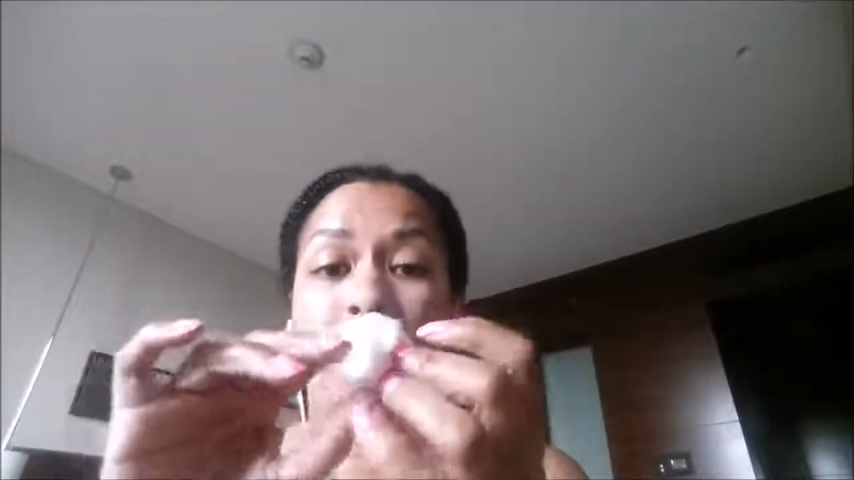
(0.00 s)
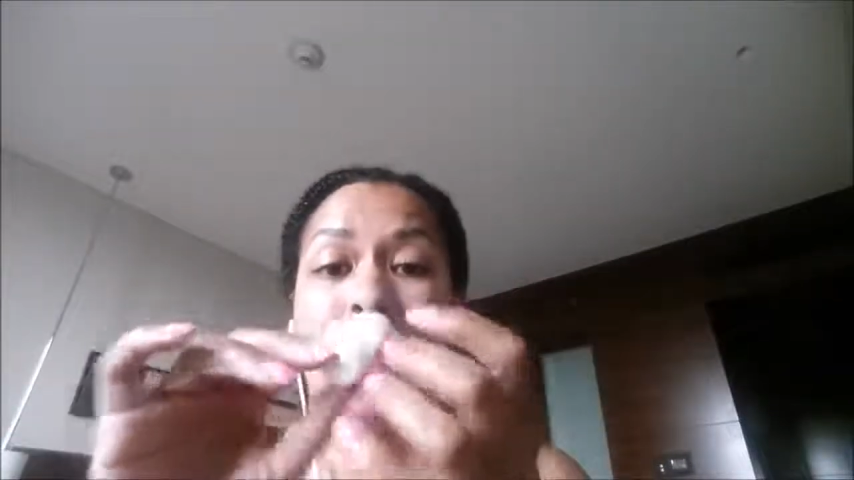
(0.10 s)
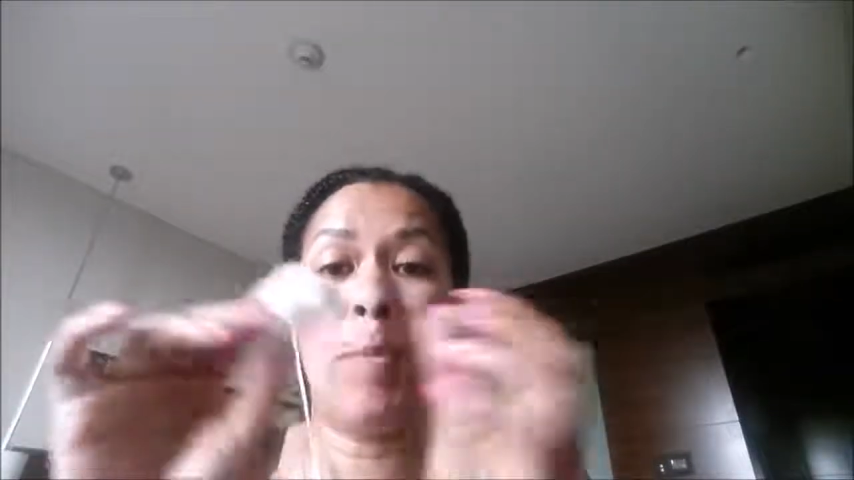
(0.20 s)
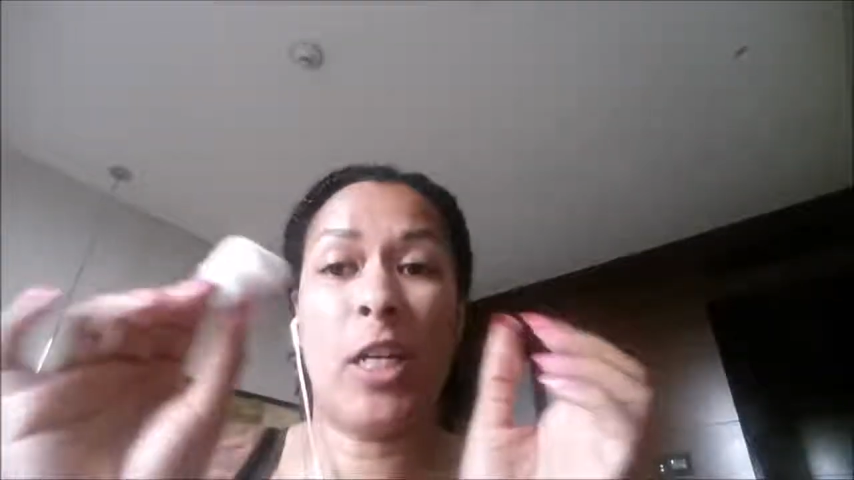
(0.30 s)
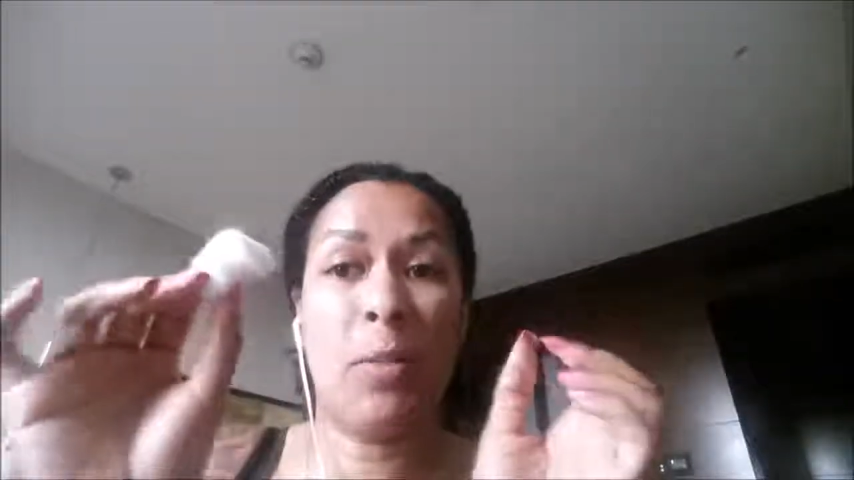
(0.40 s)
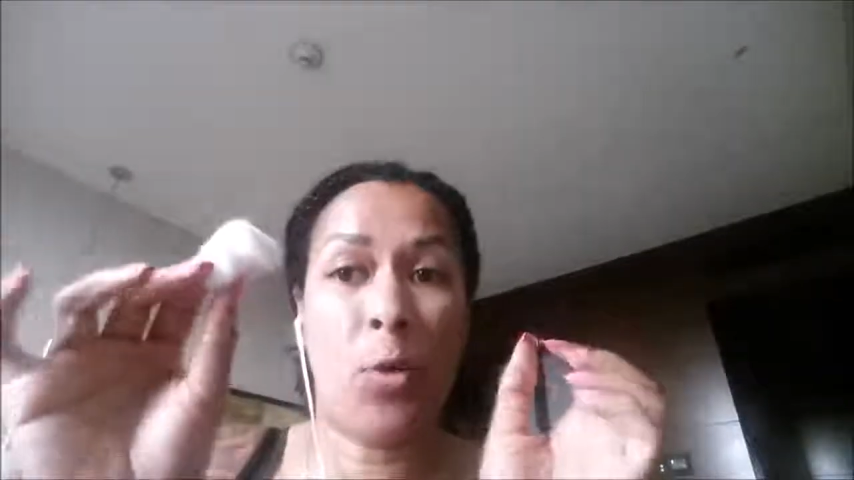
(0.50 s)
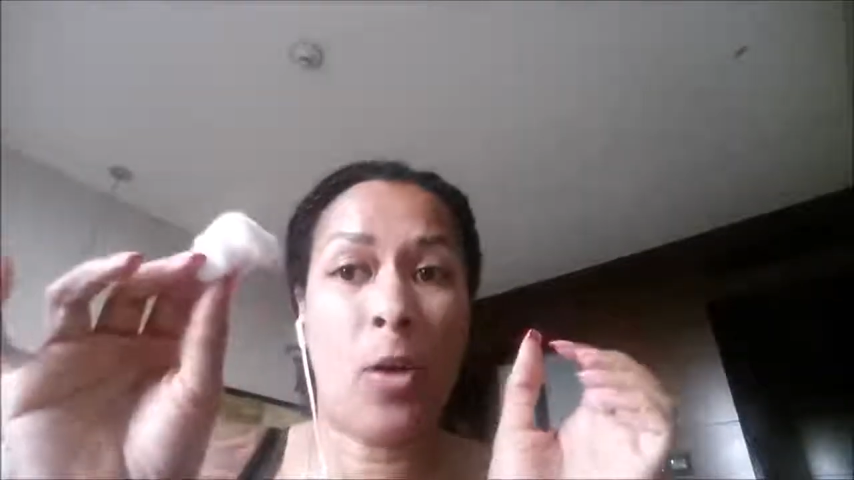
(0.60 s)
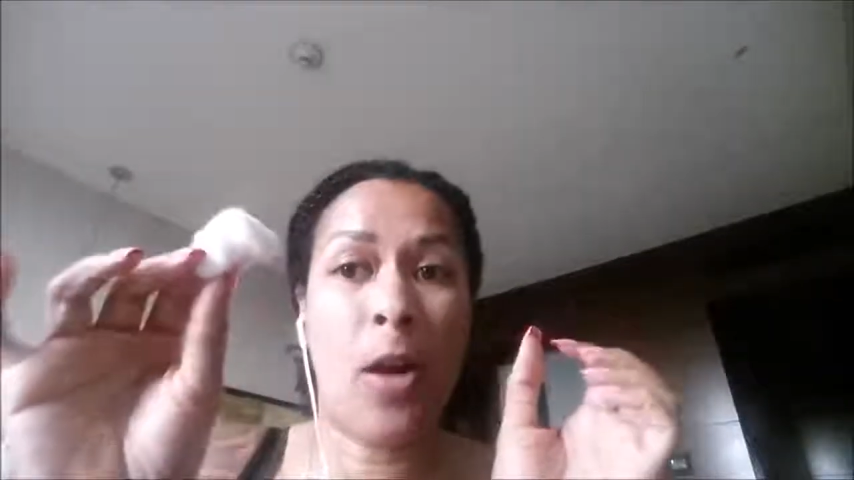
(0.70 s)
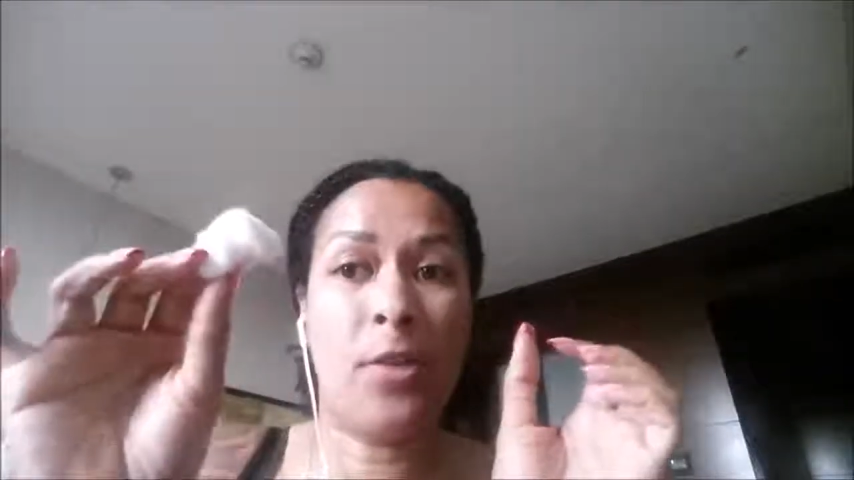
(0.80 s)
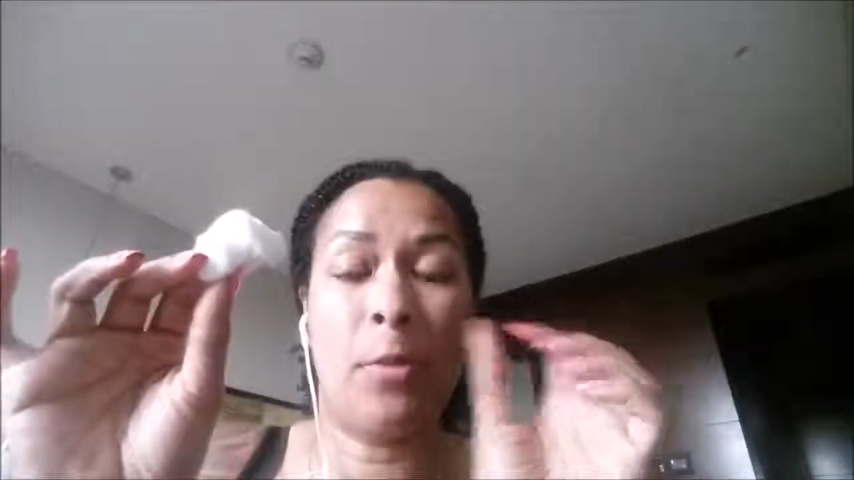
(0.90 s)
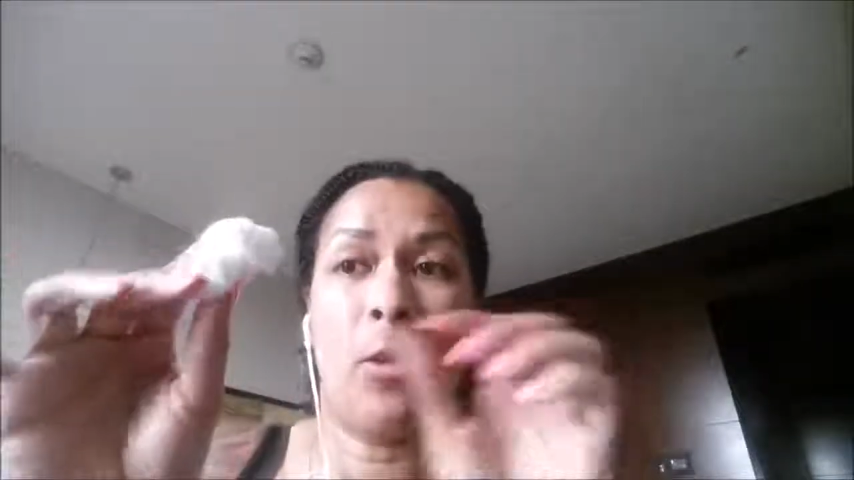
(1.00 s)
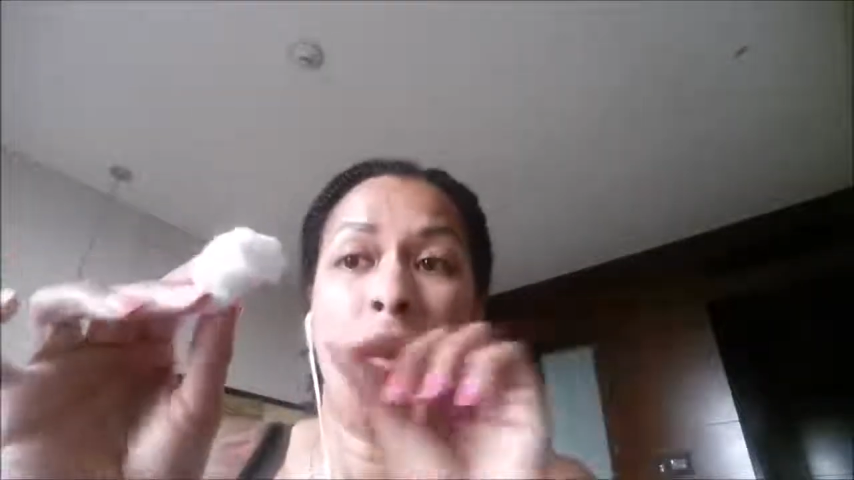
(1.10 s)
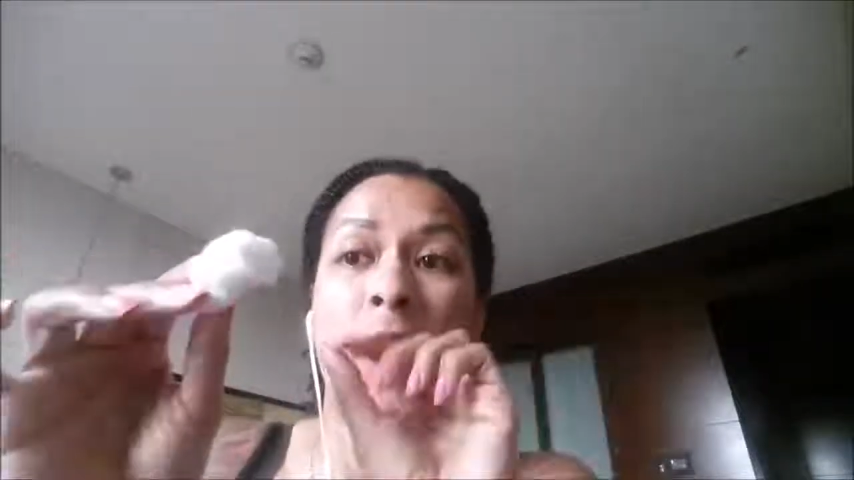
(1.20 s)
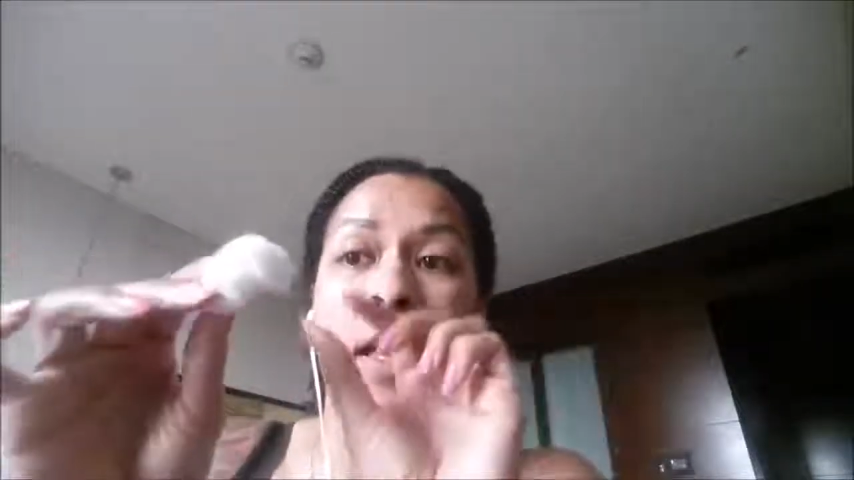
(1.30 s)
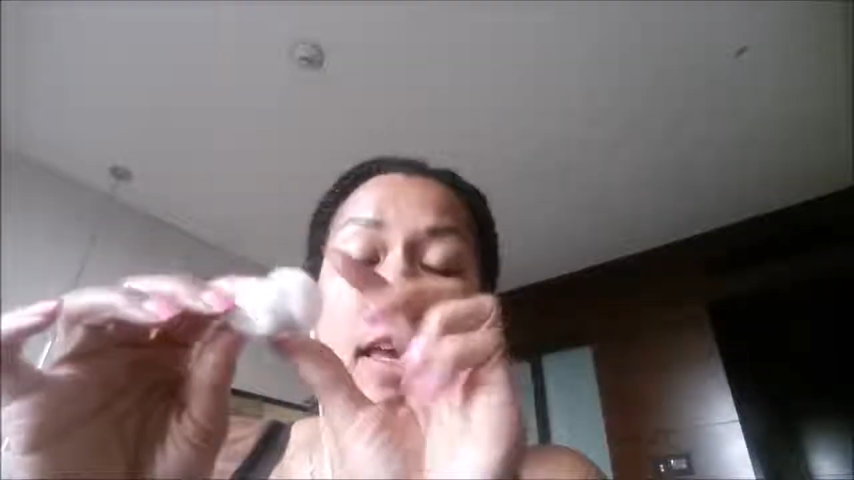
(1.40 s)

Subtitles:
out to be much more comfortable.